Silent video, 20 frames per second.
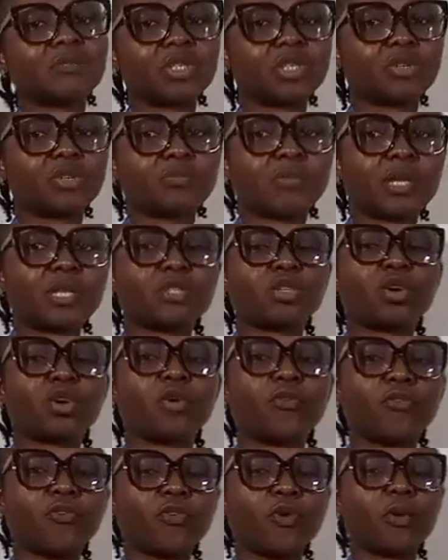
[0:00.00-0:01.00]
measurement
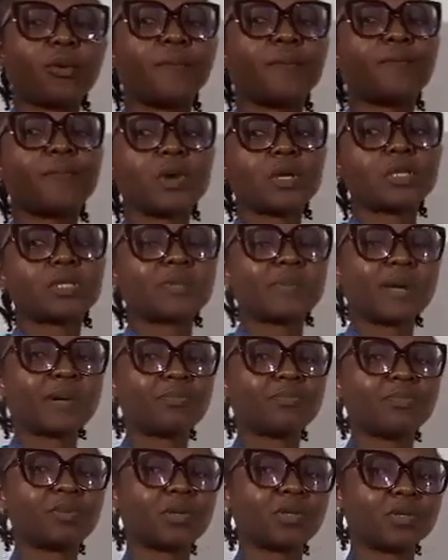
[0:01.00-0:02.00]
of bust
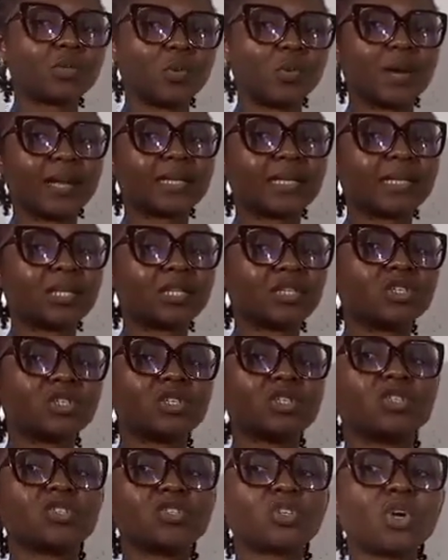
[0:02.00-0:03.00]
span plus 1 inch
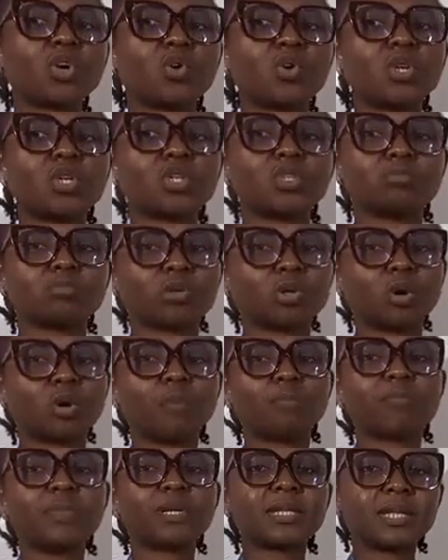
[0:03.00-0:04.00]
is not going to be
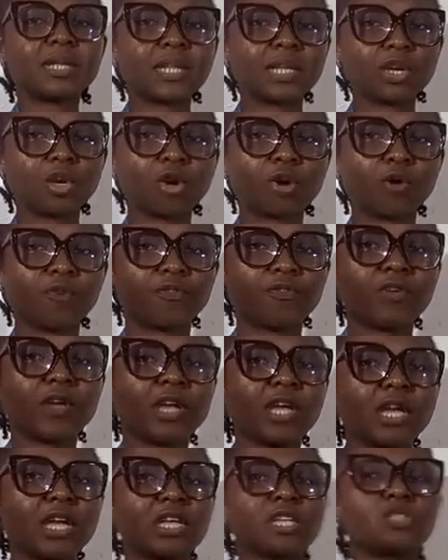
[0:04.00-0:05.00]
completely off.
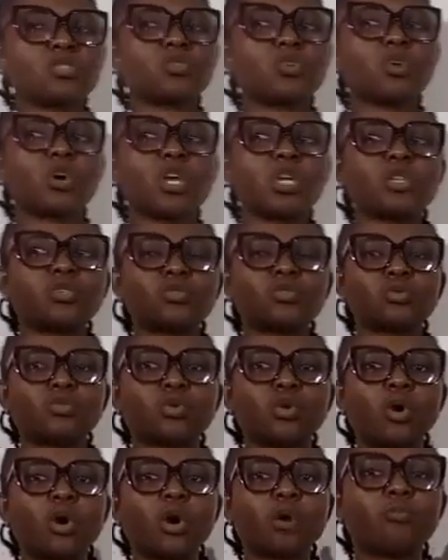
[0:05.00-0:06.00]
It's going to
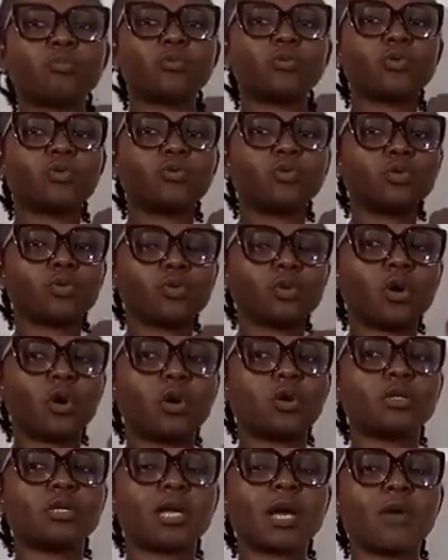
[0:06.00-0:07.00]
come
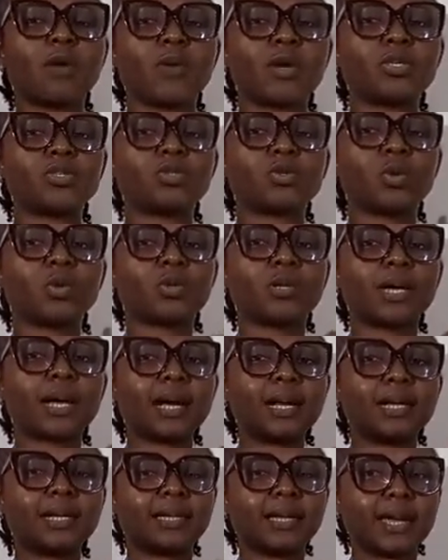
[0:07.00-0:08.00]
on our
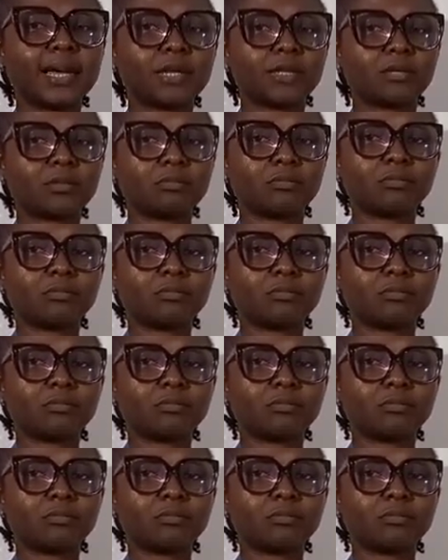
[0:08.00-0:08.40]
shoulder line,